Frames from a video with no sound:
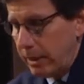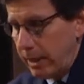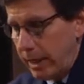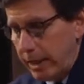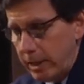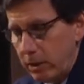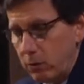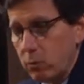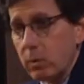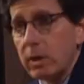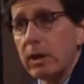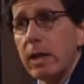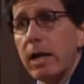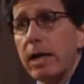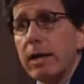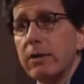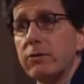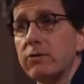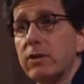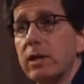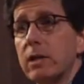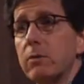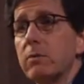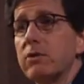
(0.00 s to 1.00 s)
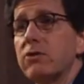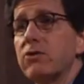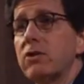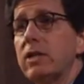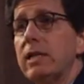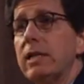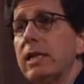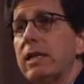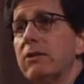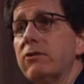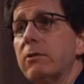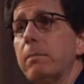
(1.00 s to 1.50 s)
I didn't realize that he was
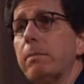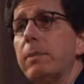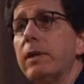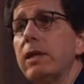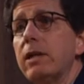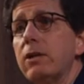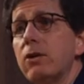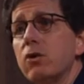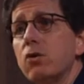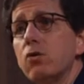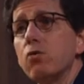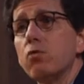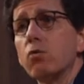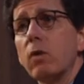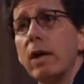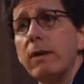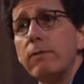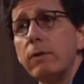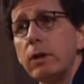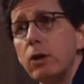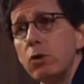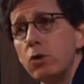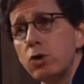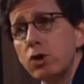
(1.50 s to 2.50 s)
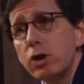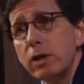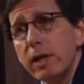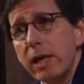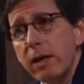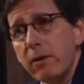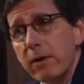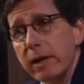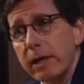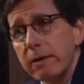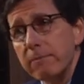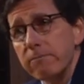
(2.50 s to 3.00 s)
seen as a political
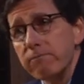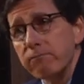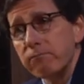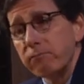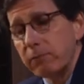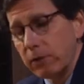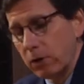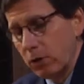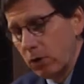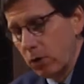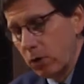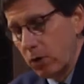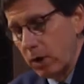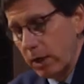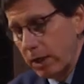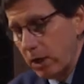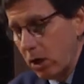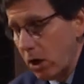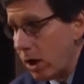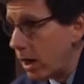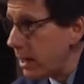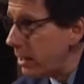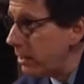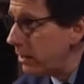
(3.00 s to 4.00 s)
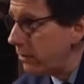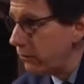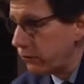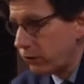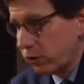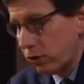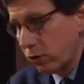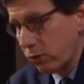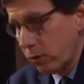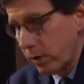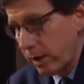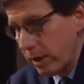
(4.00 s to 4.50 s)
revolutionary early on in his
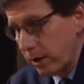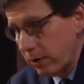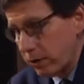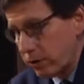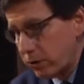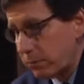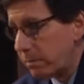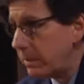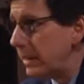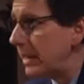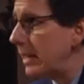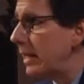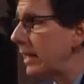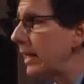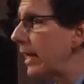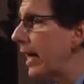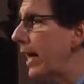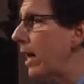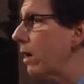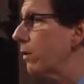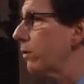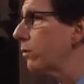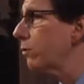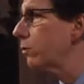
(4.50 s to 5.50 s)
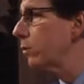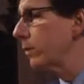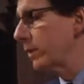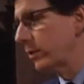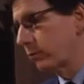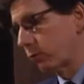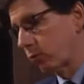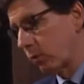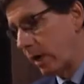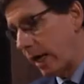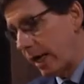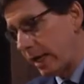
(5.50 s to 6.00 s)
career, speaking out through
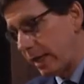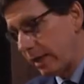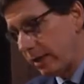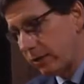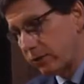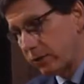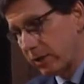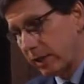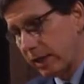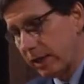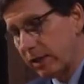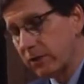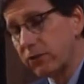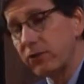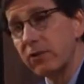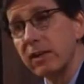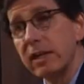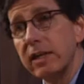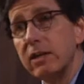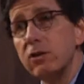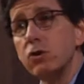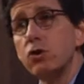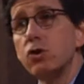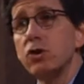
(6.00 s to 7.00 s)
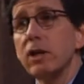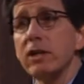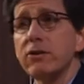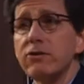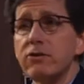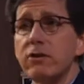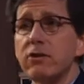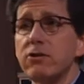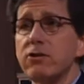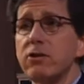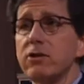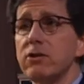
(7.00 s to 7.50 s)
his writings against the
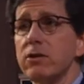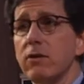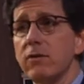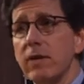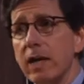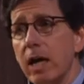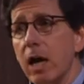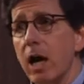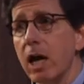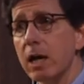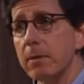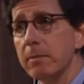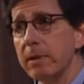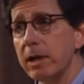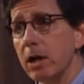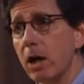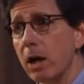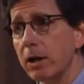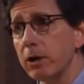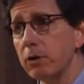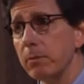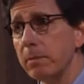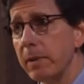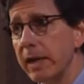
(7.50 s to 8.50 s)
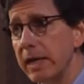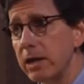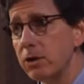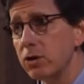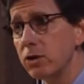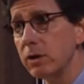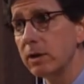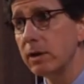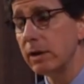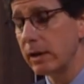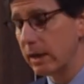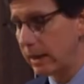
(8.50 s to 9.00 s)
injustices of the Ottoman
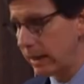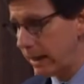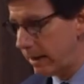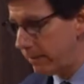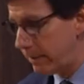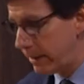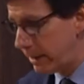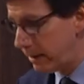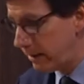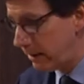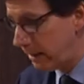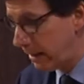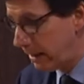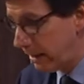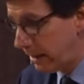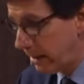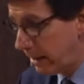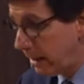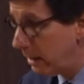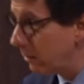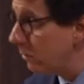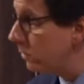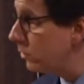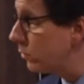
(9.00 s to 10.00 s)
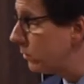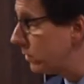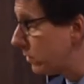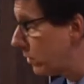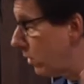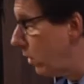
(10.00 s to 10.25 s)
occupation in Lebanon which was